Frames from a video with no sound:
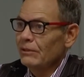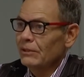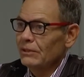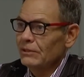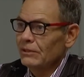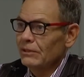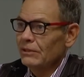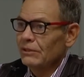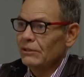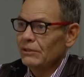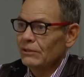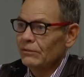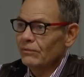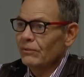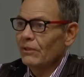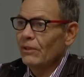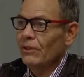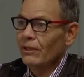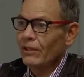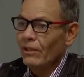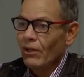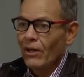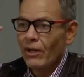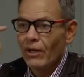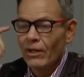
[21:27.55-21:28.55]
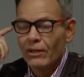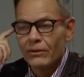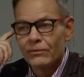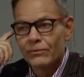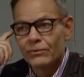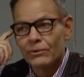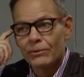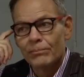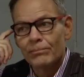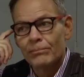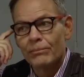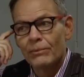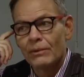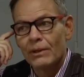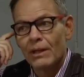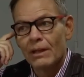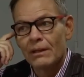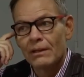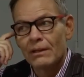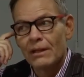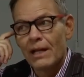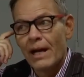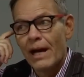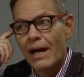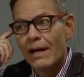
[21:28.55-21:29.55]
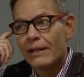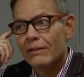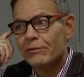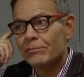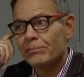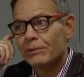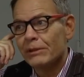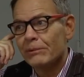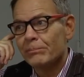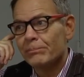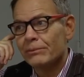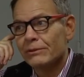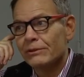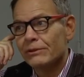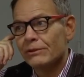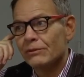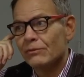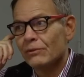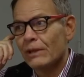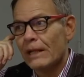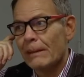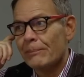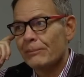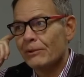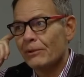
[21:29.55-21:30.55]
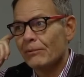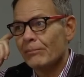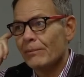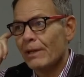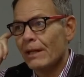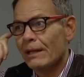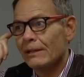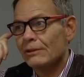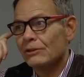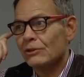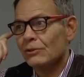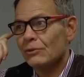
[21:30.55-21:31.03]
Because this is very hard for a lot of people to wrap their minds